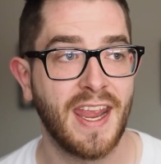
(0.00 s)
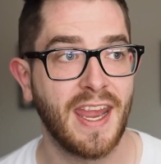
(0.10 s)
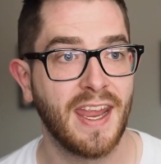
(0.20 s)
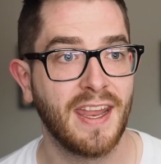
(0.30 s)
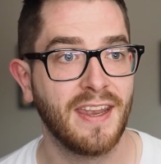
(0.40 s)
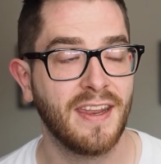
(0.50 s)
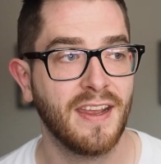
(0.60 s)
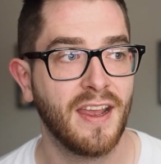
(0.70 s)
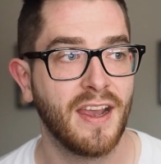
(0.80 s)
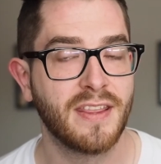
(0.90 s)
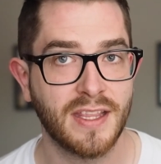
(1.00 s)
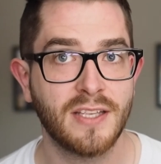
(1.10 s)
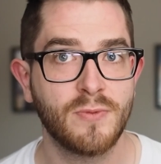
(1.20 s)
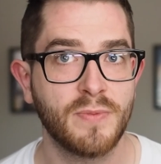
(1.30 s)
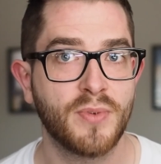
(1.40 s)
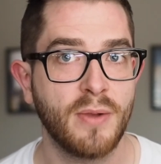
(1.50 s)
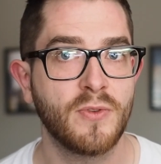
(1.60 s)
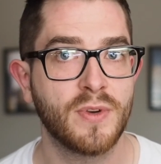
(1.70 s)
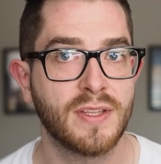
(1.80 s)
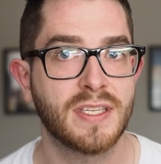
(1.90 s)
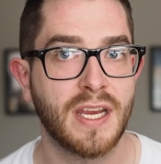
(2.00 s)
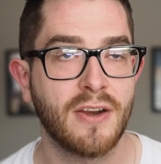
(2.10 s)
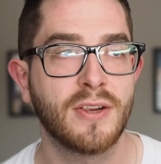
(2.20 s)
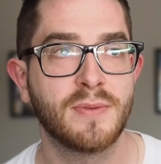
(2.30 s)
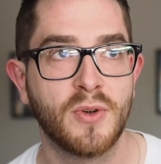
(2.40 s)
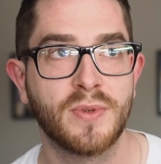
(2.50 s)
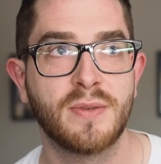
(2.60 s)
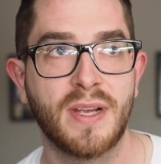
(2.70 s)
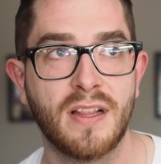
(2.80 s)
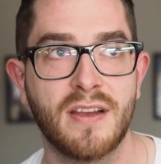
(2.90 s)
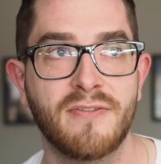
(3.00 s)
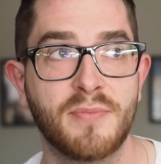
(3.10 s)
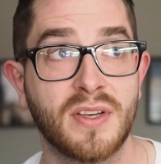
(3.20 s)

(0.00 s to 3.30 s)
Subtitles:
And I think that's probably one of the scariest moments of my life,